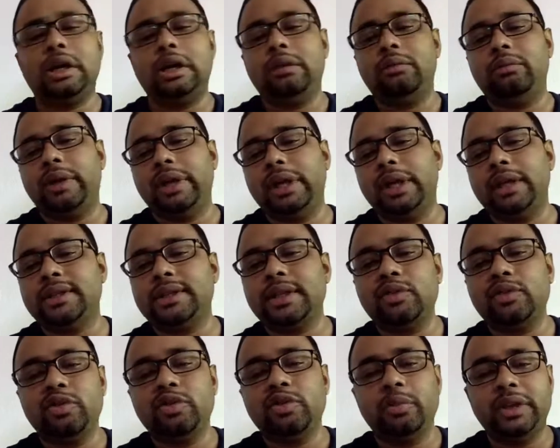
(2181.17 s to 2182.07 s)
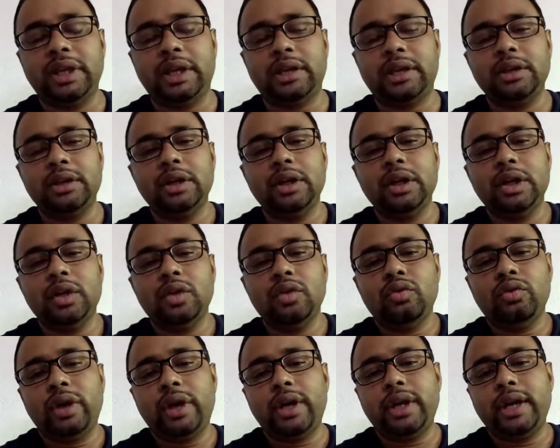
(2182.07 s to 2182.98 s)
My answer would be that
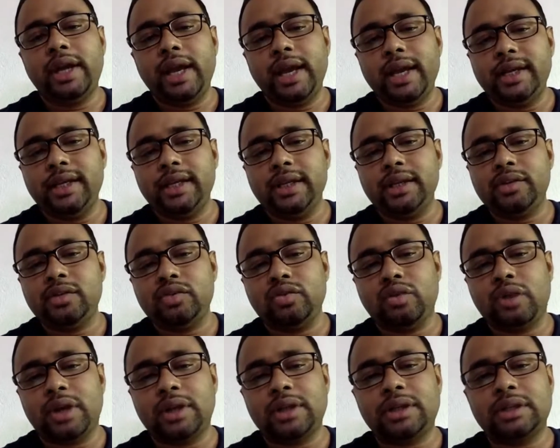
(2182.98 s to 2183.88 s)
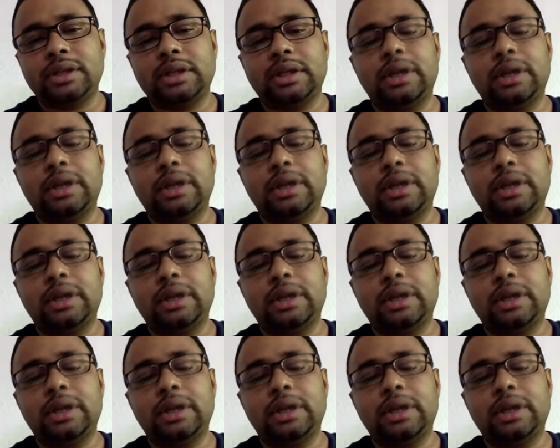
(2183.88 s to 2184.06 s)
we're heading towards